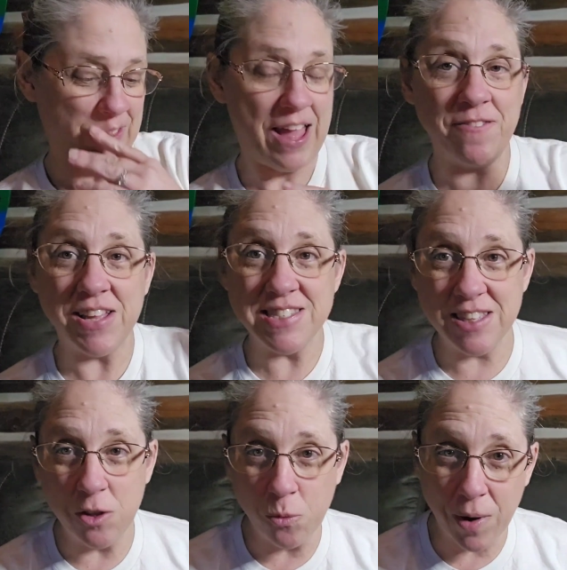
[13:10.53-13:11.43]
Life gets
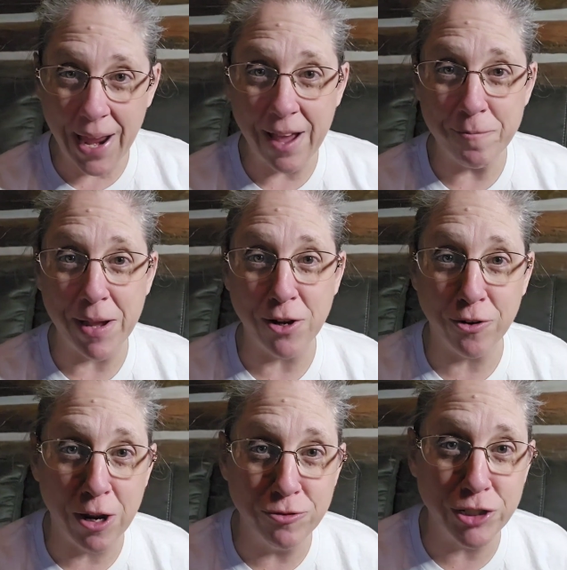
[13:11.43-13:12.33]
in the way of my
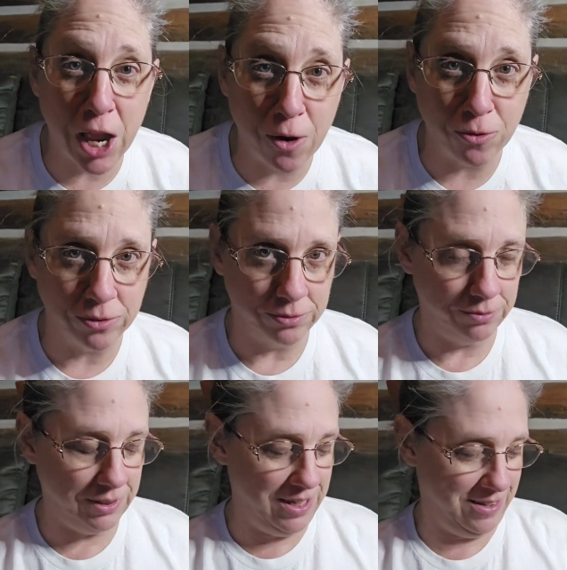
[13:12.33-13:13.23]
Crojo.
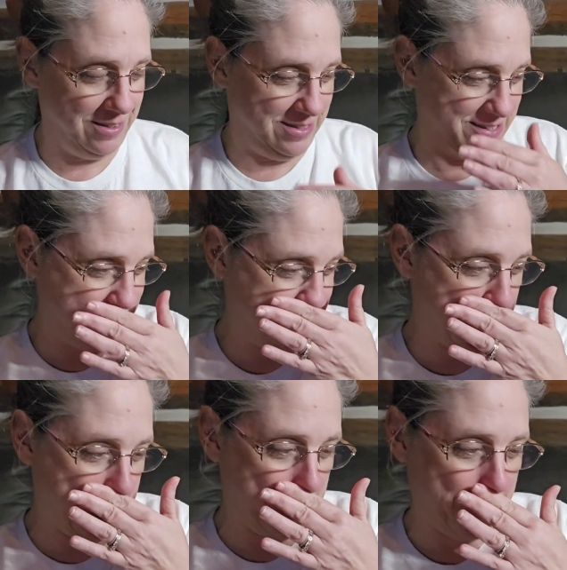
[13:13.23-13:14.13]

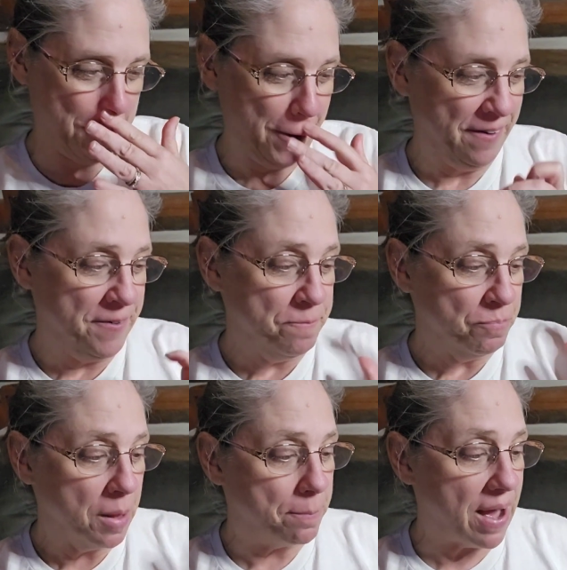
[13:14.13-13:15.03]
So,
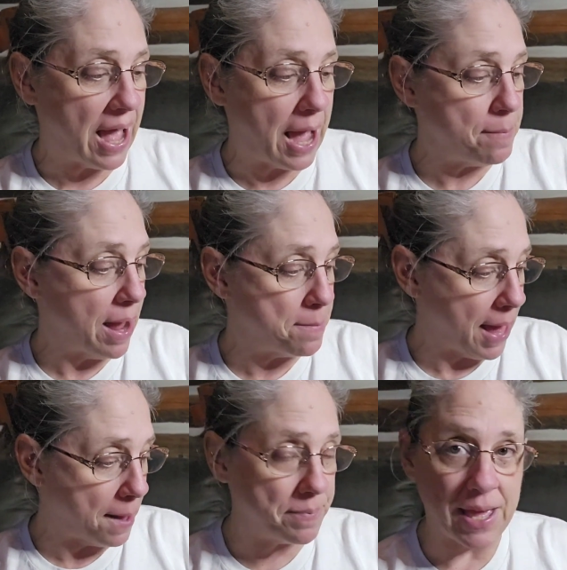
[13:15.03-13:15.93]
but I'm
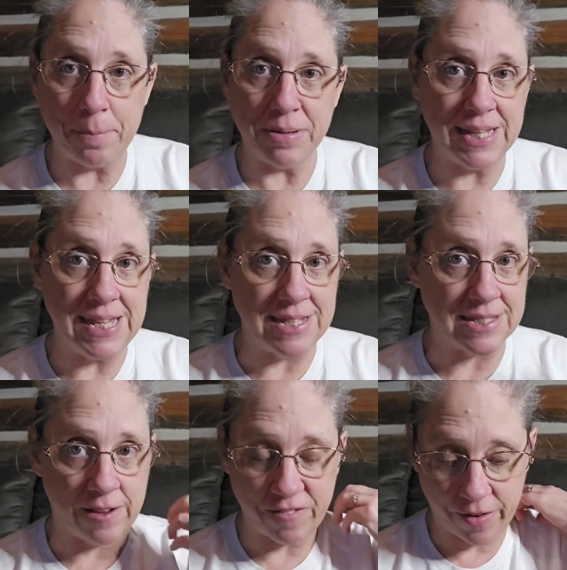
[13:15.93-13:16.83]
happy. I'm
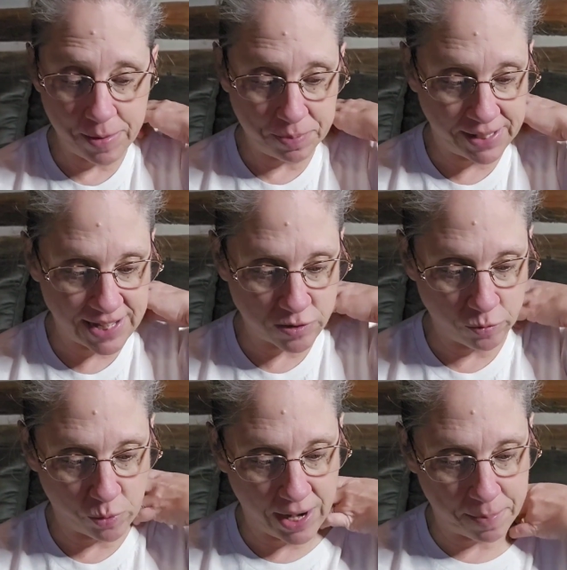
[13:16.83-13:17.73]
pleased. I'm very pleased
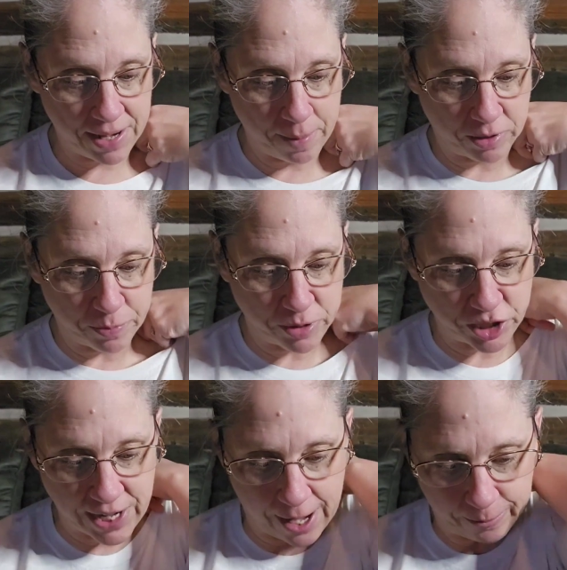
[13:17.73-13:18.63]
with what I've been able to
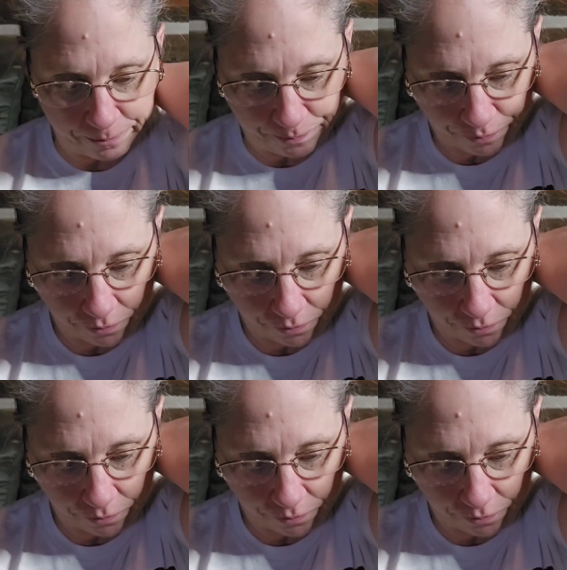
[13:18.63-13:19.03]
push out.